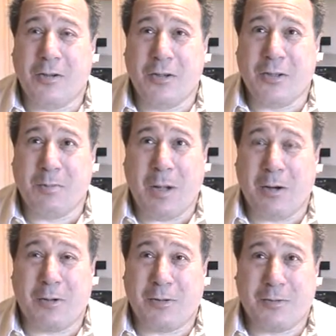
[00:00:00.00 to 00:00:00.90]
just
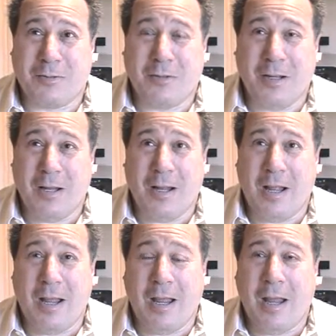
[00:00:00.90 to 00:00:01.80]
about
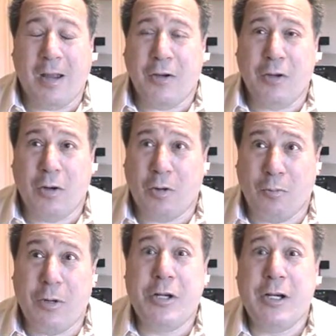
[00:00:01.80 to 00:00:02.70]

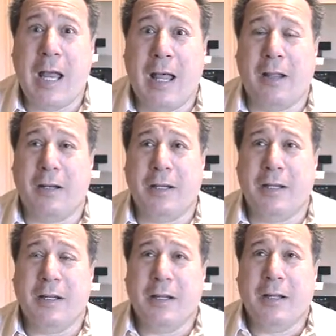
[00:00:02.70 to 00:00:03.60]

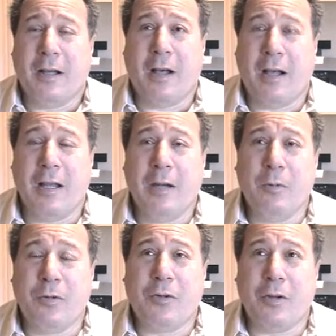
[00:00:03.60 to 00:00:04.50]
originality.
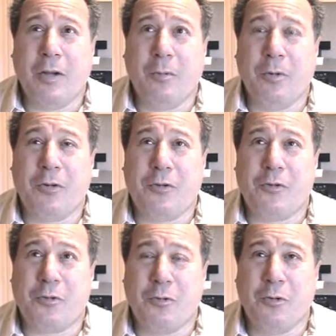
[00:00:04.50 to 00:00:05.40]
It was
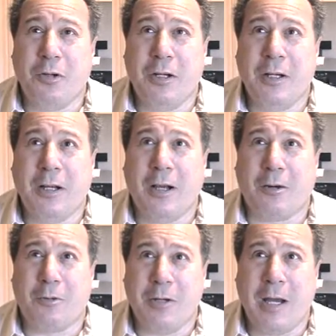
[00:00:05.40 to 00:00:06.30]
truly a
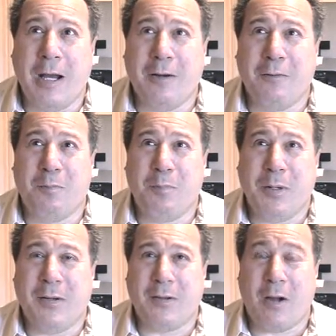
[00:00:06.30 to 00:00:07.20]
creative
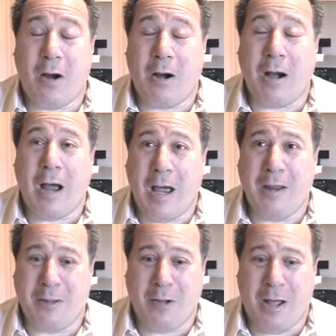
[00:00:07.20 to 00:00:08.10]
piece of art, I
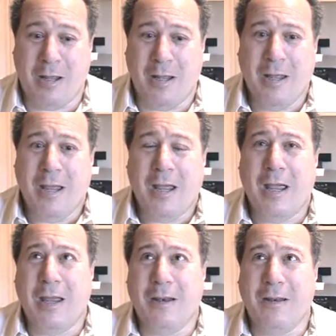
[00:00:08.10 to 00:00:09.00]
thought.
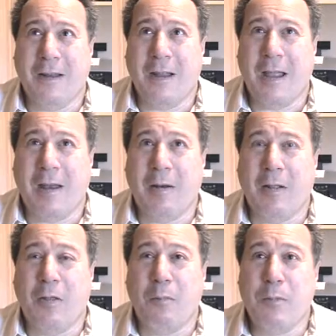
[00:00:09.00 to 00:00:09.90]
And
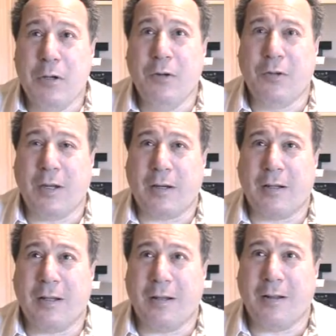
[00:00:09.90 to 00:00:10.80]
the music,
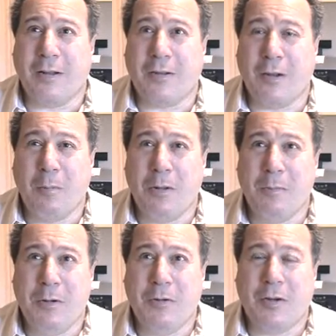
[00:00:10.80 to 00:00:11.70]
some of
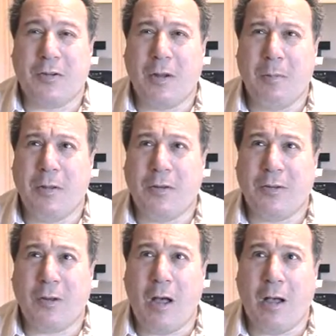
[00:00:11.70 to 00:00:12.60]
the
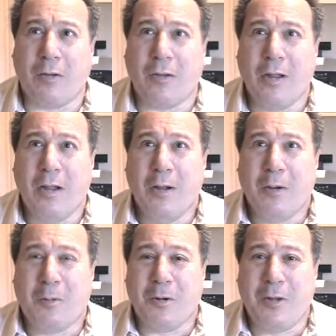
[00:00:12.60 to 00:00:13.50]
songs
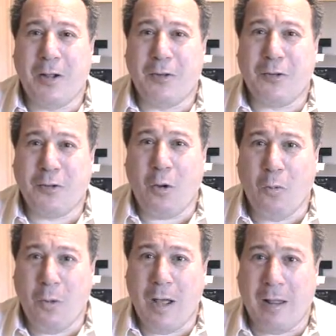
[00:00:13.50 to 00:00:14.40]
were done so
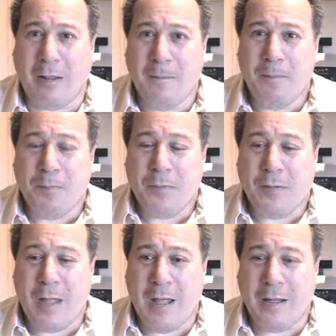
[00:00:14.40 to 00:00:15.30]
well
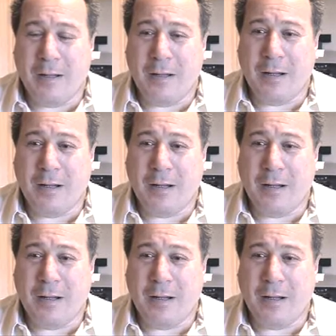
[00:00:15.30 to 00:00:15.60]
that